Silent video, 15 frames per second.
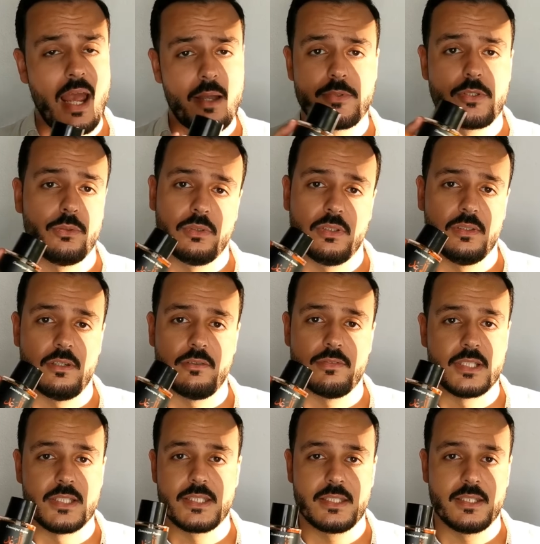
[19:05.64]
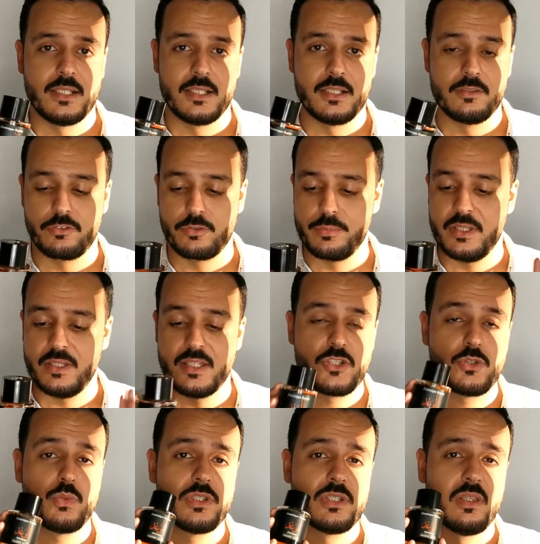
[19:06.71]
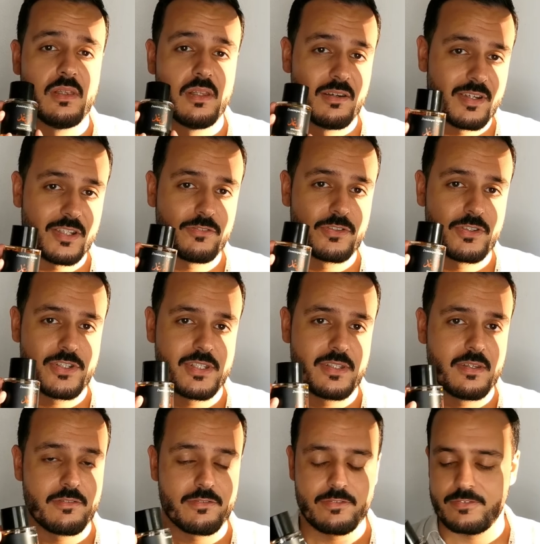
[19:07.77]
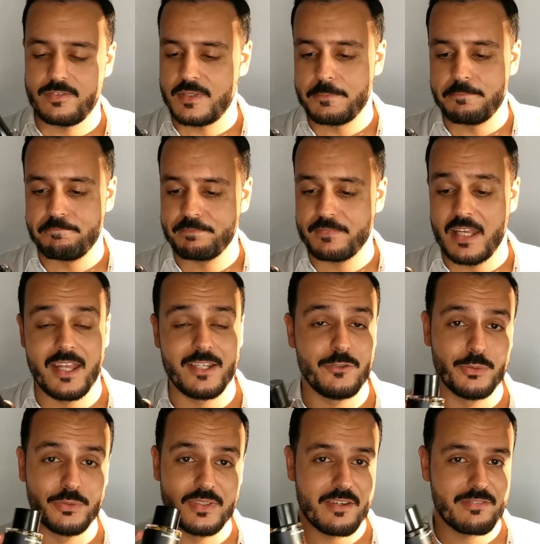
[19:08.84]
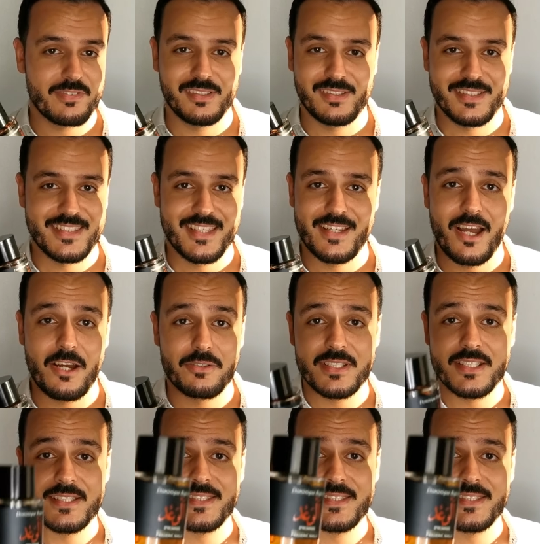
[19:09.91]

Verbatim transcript: Absolutely love this. Uh, for me, this was love at first sniff, um, and you'll definitely stand out.